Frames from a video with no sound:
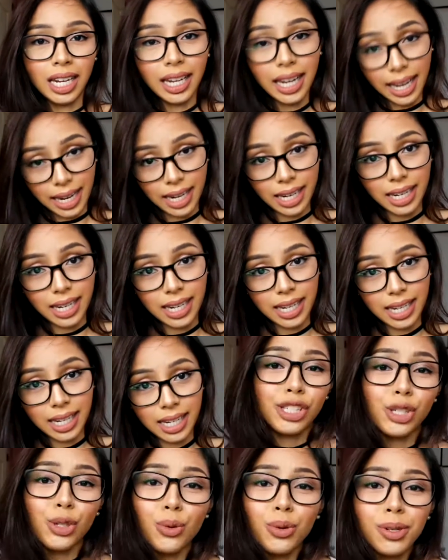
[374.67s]
thin.
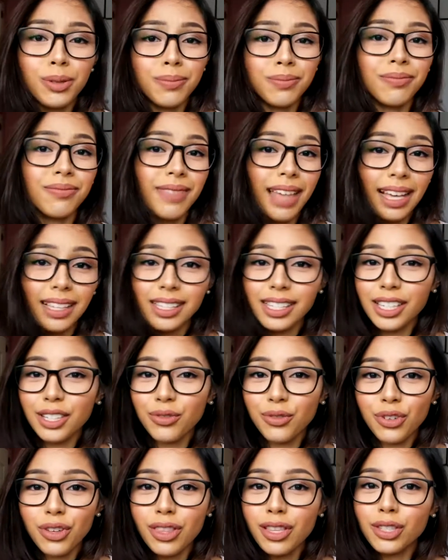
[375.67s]
So um, that's it
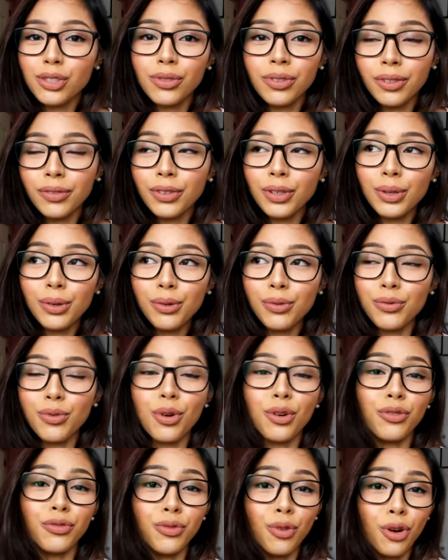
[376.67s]
for this review
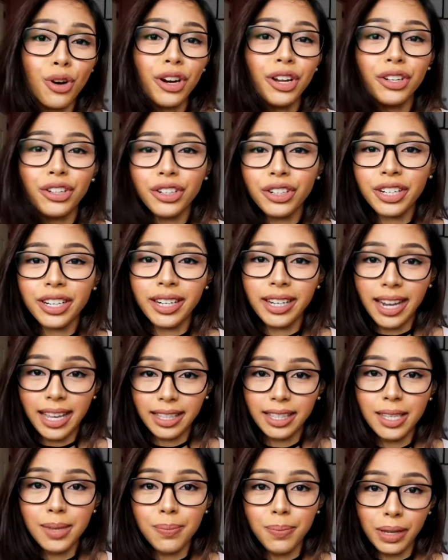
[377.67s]
for
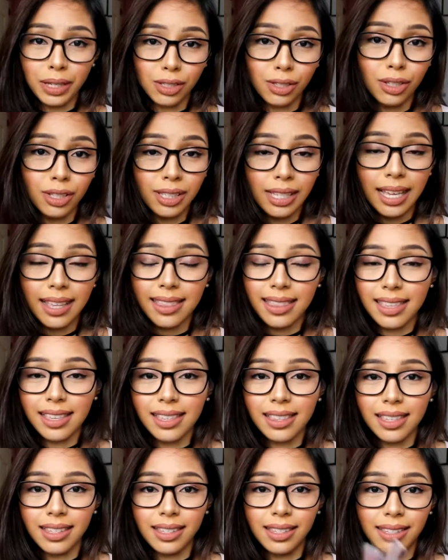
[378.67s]
490 pesos. I
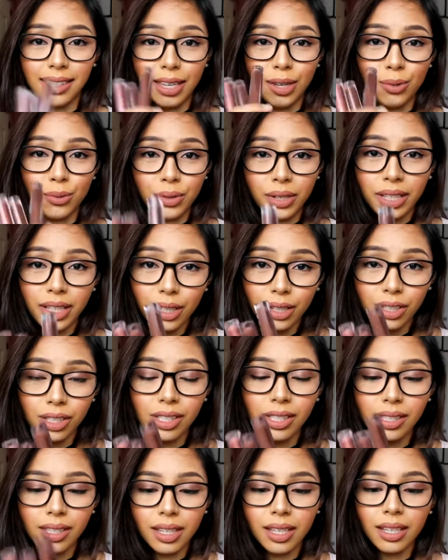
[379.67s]
think this is a really
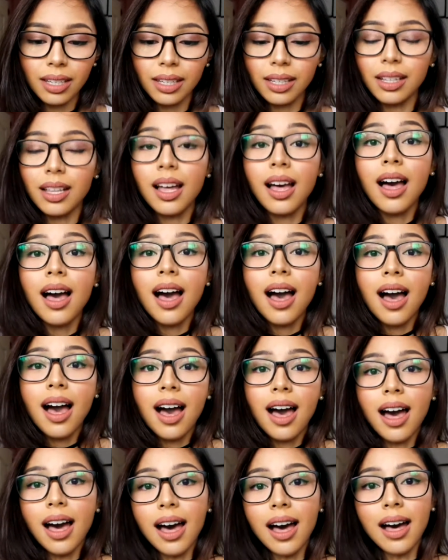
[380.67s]
good steal.
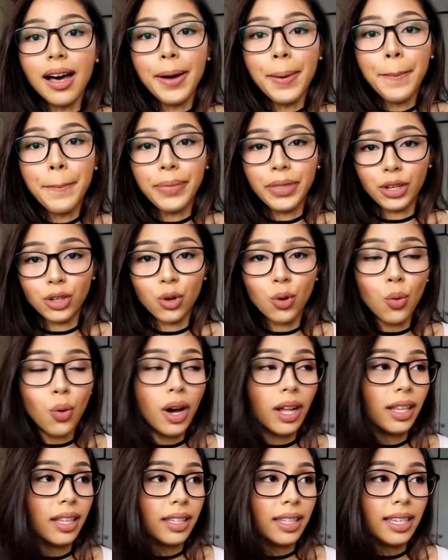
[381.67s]
Um, the
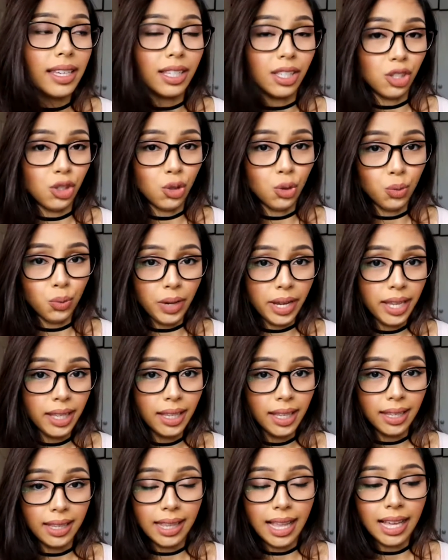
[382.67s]
quality is
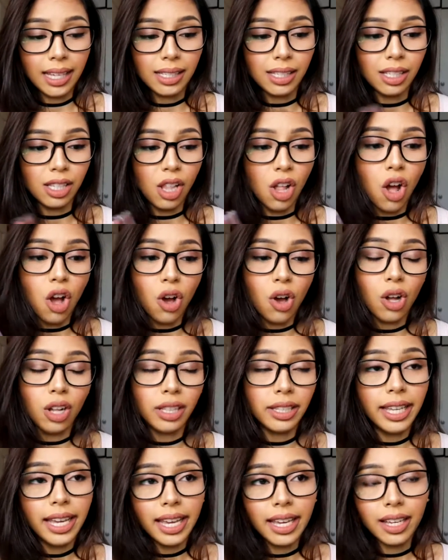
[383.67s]
great. It lasts long
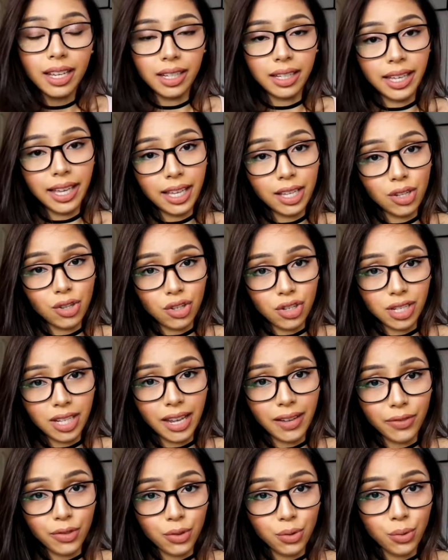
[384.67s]
all day. Again, you just
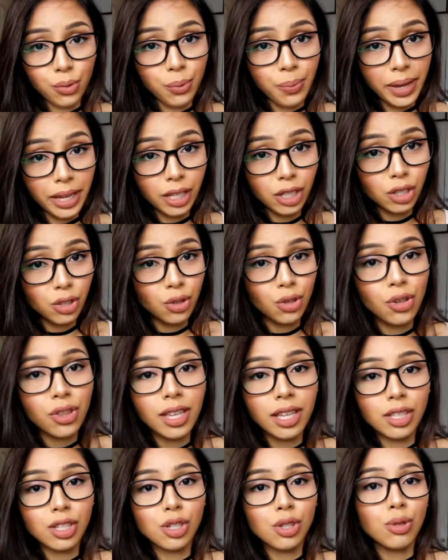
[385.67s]
have to make sure
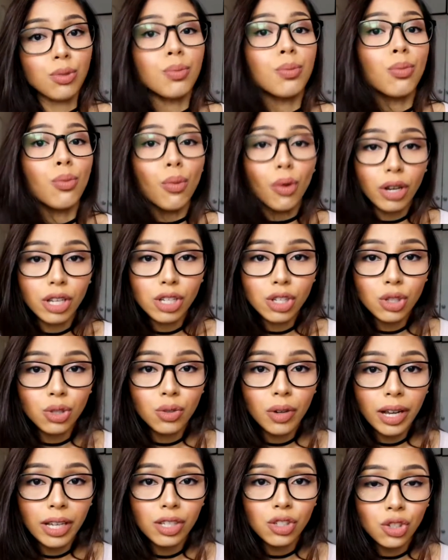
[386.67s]
that you
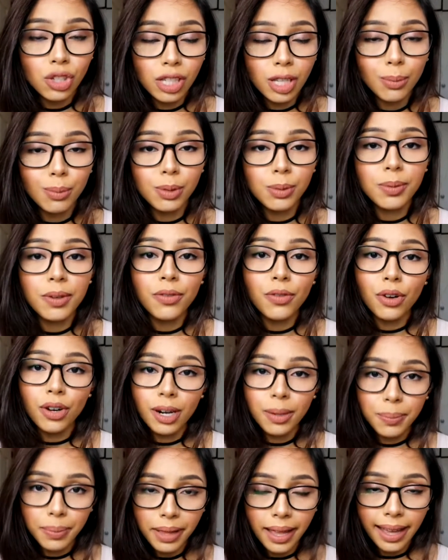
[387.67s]
moisturize your lips
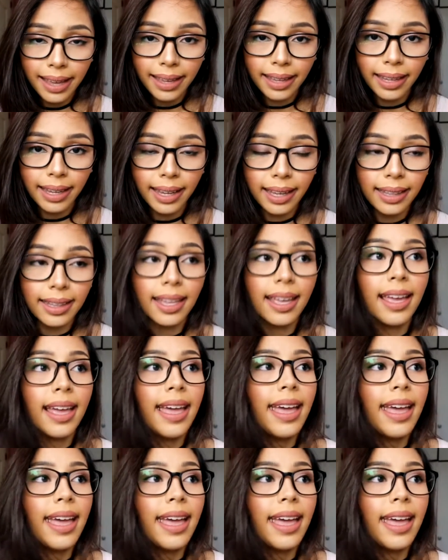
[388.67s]
before applying it.